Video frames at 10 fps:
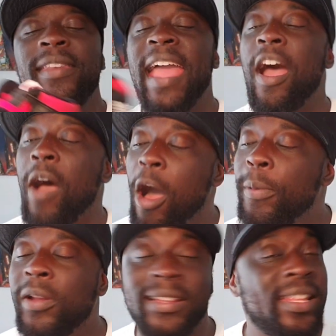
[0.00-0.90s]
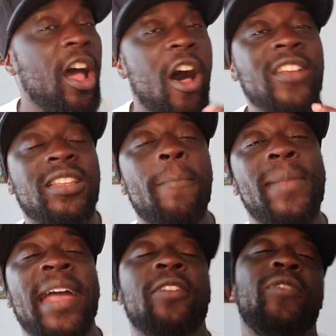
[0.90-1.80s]
Now, I'll be honest, there are some
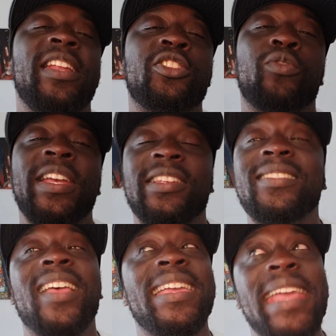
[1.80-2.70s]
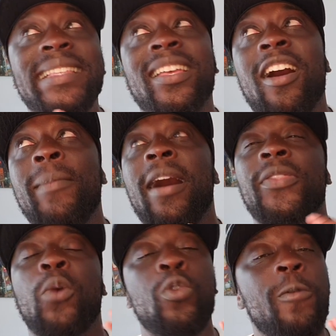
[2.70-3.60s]
black and red iterations that are yet to come out
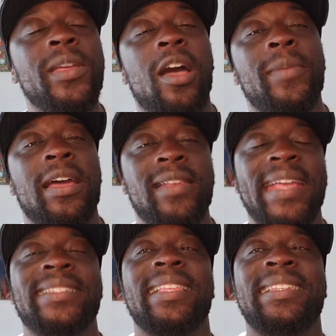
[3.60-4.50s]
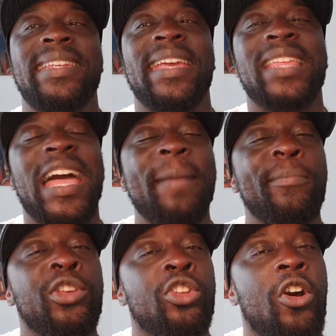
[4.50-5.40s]
that will be coming out later this year that
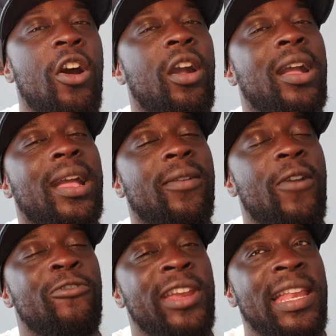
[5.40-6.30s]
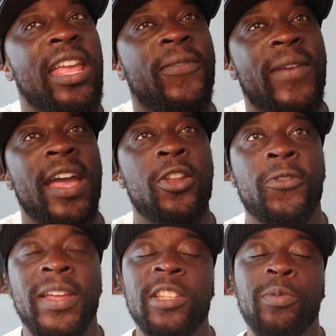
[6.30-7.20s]
I'm not really a fan of, and it's